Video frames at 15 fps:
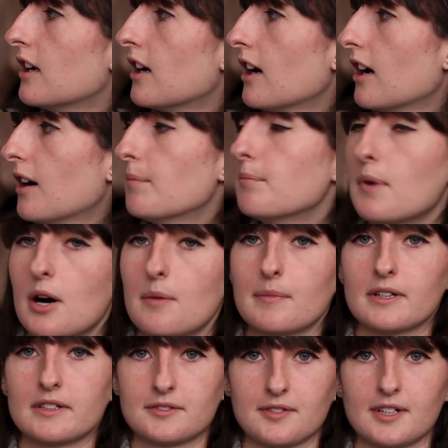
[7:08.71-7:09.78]
her
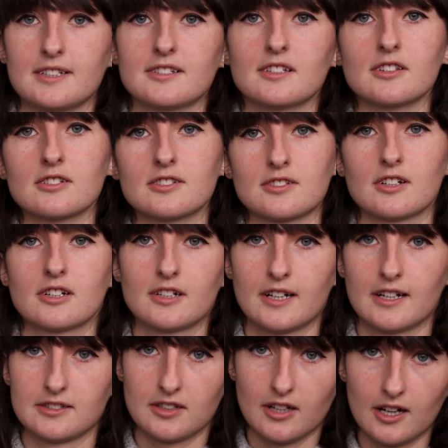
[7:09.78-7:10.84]
mom is raising the son
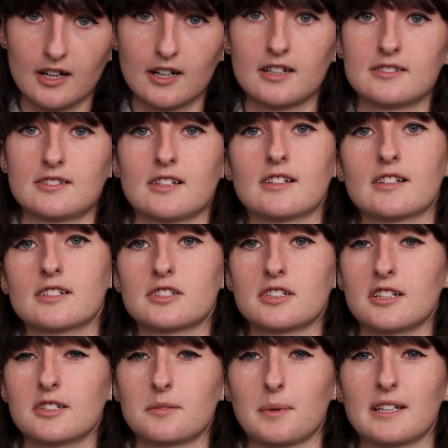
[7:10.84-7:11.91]
as hers, and then
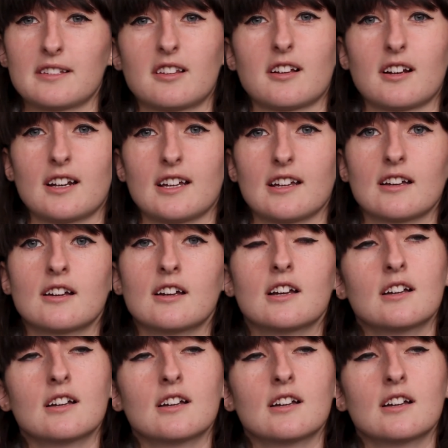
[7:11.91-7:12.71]
she is basically,